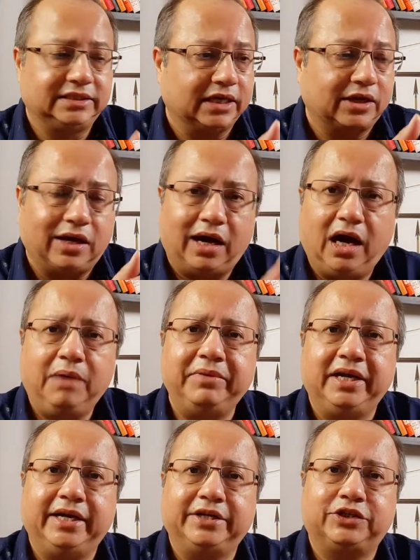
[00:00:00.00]
a
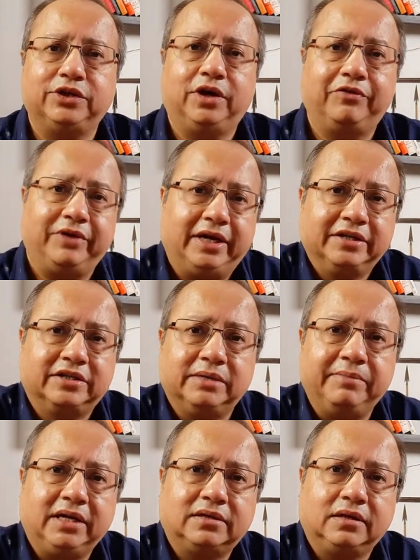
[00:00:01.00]
combination of
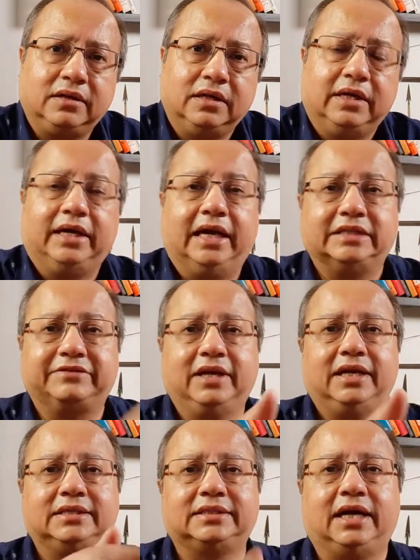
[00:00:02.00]
incremental as well
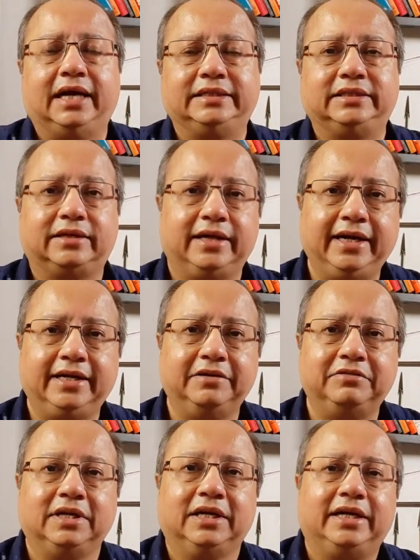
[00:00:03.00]
as
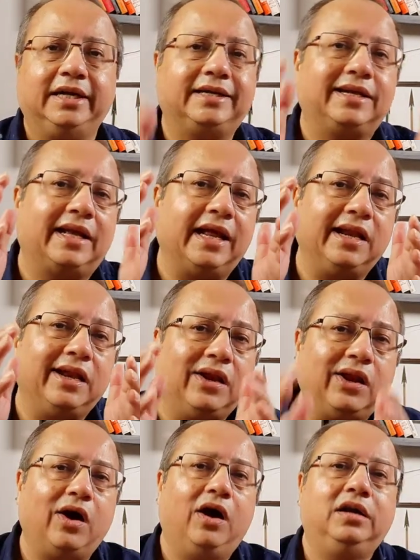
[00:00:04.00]
iterative, it
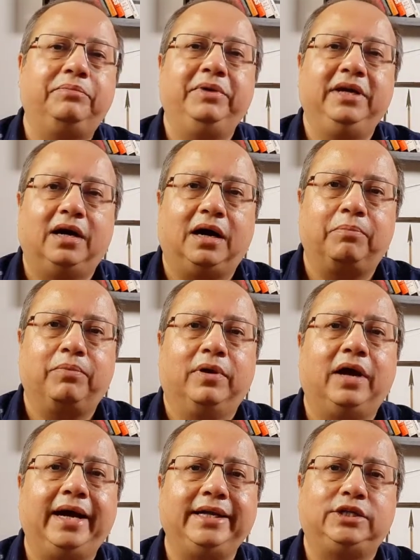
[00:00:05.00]
cannot be
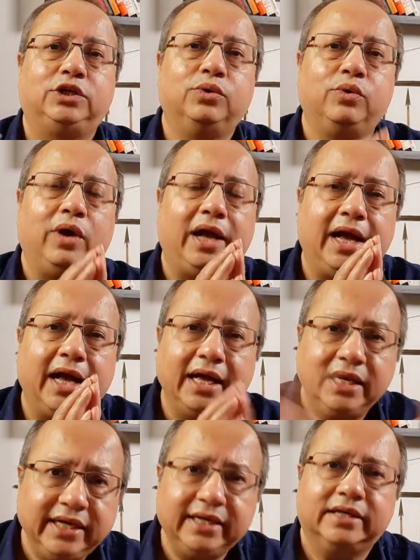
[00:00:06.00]
applied to
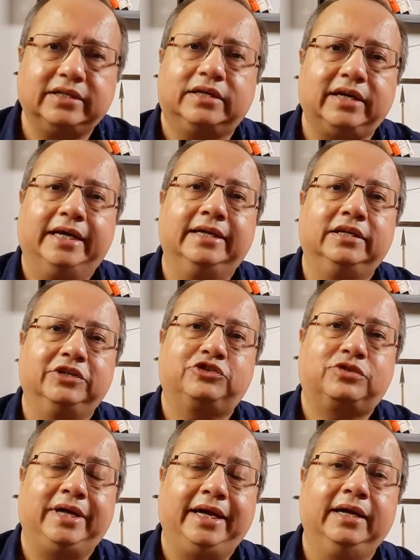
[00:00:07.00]
any other
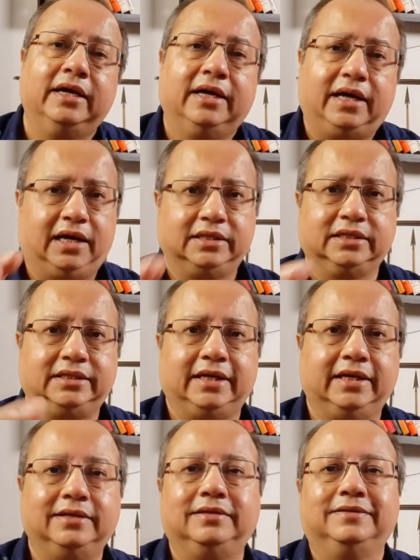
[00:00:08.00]
industry other
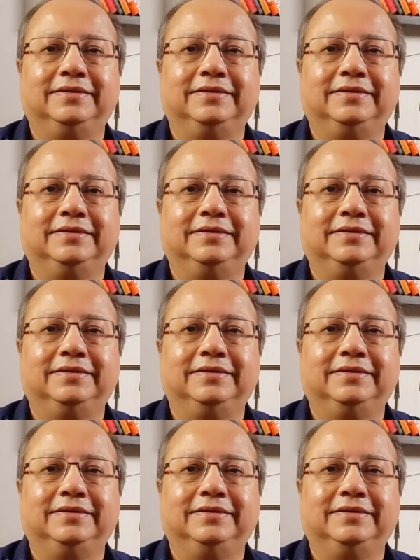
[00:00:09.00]
than